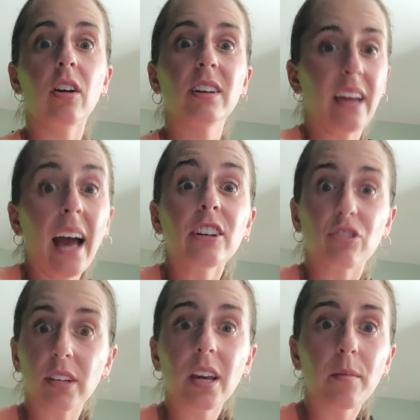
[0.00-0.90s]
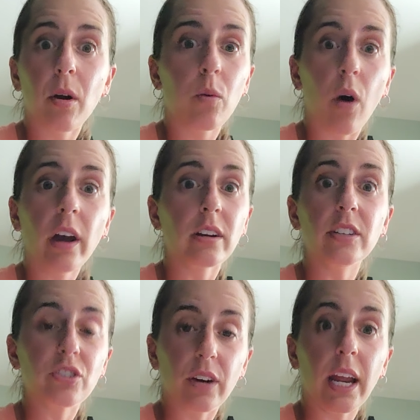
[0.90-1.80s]
Or, yeah, drinking more water
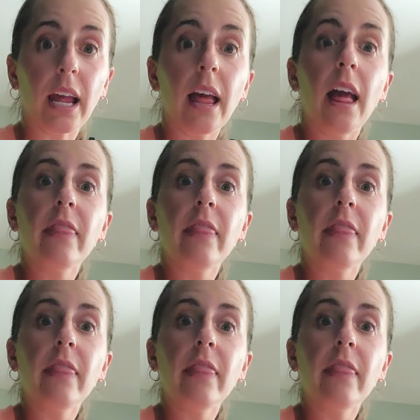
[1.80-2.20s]
is great.